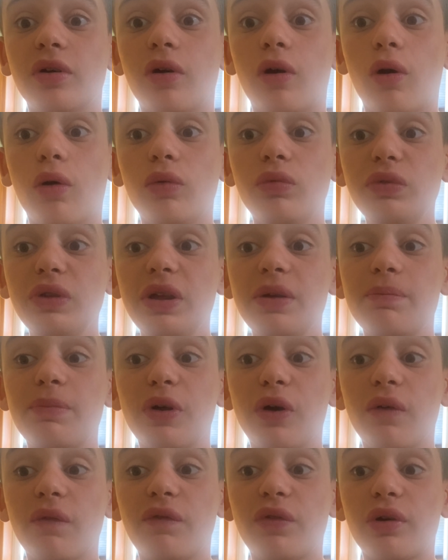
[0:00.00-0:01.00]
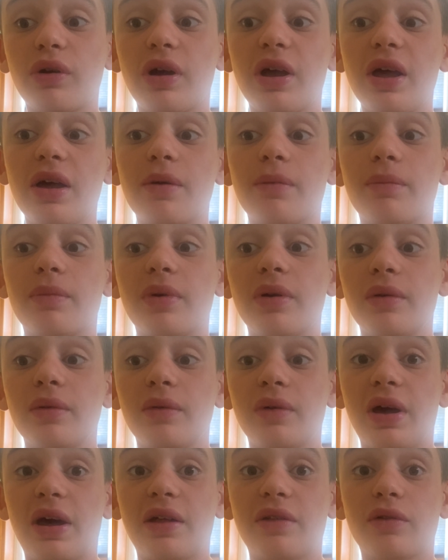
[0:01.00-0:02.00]
Only built for him.
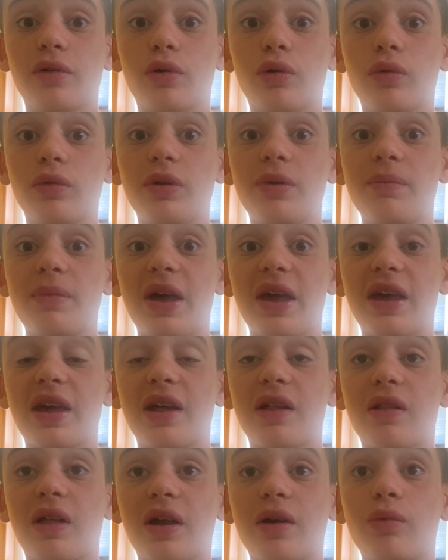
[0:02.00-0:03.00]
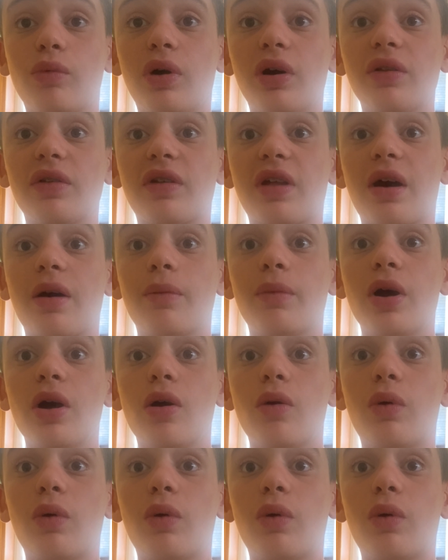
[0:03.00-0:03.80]
And they're only making like one of them,